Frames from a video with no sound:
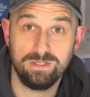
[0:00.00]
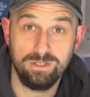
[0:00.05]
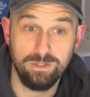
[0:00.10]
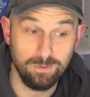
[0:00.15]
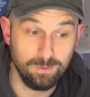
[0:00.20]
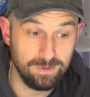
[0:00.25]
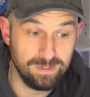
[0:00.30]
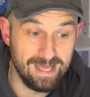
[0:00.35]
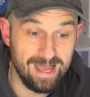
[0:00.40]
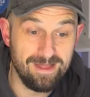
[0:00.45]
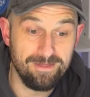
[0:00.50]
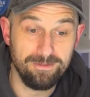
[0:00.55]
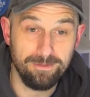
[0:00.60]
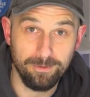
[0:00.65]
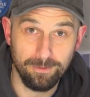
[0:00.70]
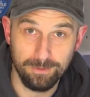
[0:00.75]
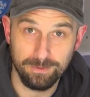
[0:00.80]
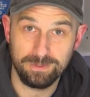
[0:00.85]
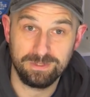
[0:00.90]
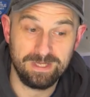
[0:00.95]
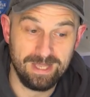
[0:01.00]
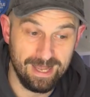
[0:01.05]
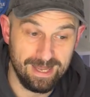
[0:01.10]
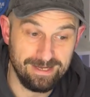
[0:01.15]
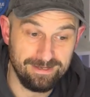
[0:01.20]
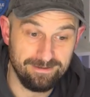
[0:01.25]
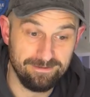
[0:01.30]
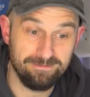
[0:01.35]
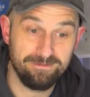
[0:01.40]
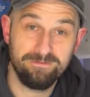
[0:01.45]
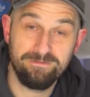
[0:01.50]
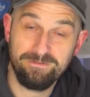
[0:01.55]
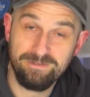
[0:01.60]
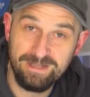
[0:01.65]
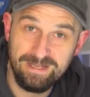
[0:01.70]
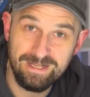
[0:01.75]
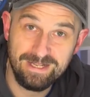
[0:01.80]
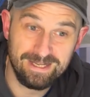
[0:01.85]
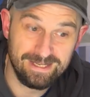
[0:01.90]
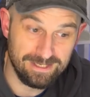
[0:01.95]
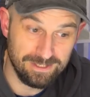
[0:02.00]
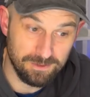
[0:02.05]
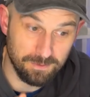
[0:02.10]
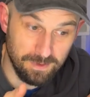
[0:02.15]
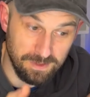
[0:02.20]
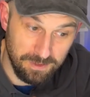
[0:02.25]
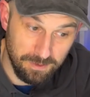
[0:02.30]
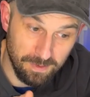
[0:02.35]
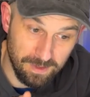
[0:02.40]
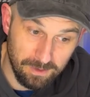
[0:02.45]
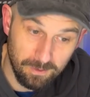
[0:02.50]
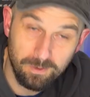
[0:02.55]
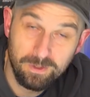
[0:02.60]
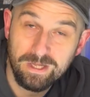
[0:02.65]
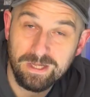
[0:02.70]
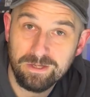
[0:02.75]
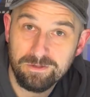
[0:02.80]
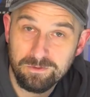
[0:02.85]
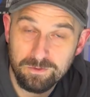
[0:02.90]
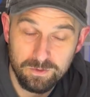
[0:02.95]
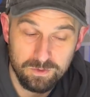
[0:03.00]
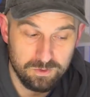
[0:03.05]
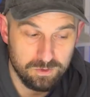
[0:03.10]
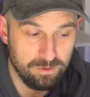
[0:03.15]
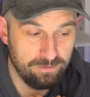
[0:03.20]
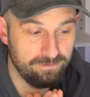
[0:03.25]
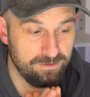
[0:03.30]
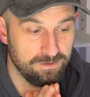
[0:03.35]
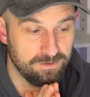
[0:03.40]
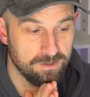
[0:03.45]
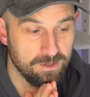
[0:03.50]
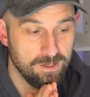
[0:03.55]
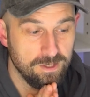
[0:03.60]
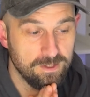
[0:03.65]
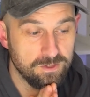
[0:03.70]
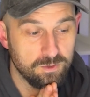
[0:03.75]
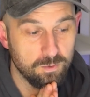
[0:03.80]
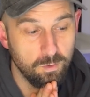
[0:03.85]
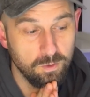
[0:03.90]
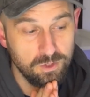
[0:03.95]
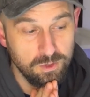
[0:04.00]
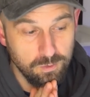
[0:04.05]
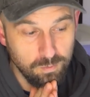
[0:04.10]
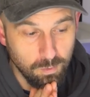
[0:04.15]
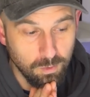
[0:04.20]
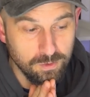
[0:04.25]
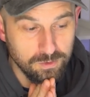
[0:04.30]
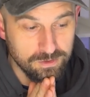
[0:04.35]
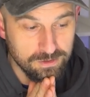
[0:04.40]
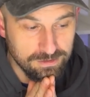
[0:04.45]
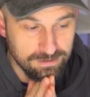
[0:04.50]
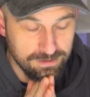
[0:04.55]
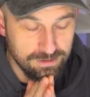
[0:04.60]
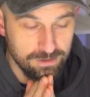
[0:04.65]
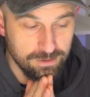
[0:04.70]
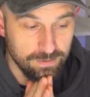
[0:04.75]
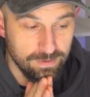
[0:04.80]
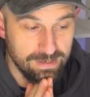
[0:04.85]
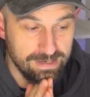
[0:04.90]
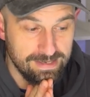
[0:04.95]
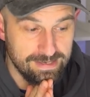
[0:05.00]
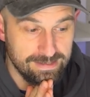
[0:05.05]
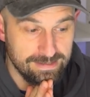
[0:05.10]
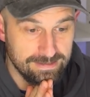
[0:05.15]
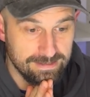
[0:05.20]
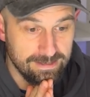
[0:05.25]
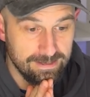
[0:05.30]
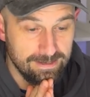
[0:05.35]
you get those kind of feelings when you are looking at those covers. So what you want to do is,